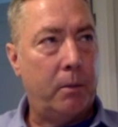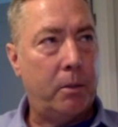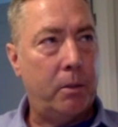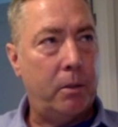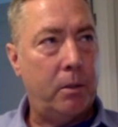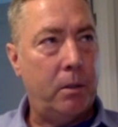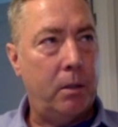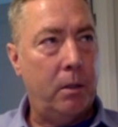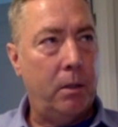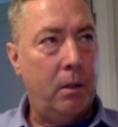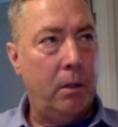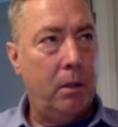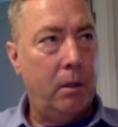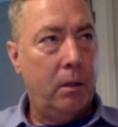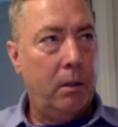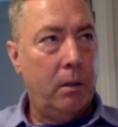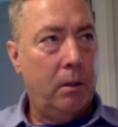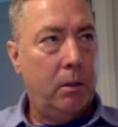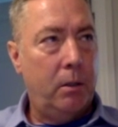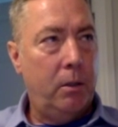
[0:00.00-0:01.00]
almost
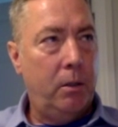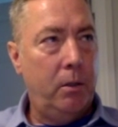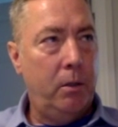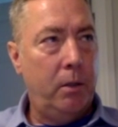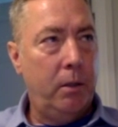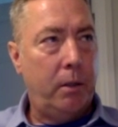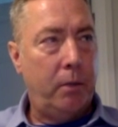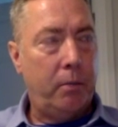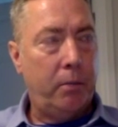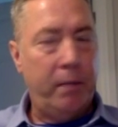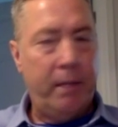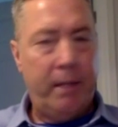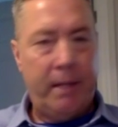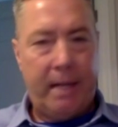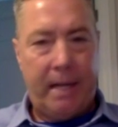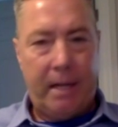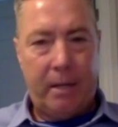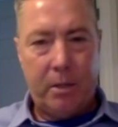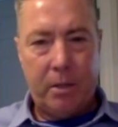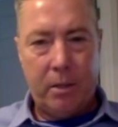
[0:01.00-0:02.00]
two to
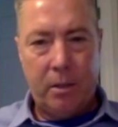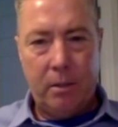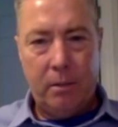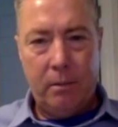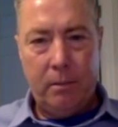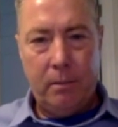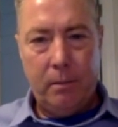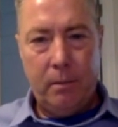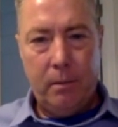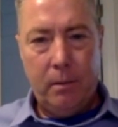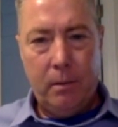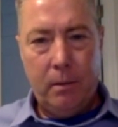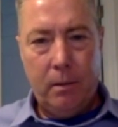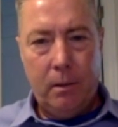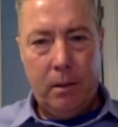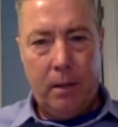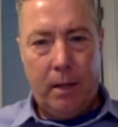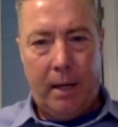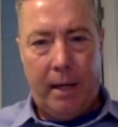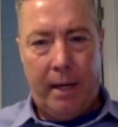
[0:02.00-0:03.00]
3,000
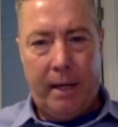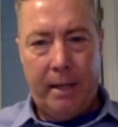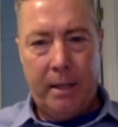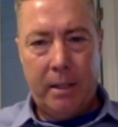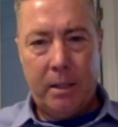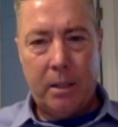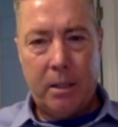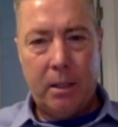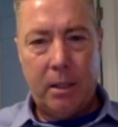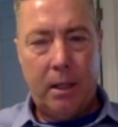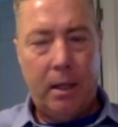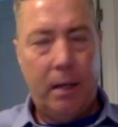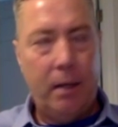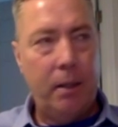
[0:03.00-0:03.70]
eyes.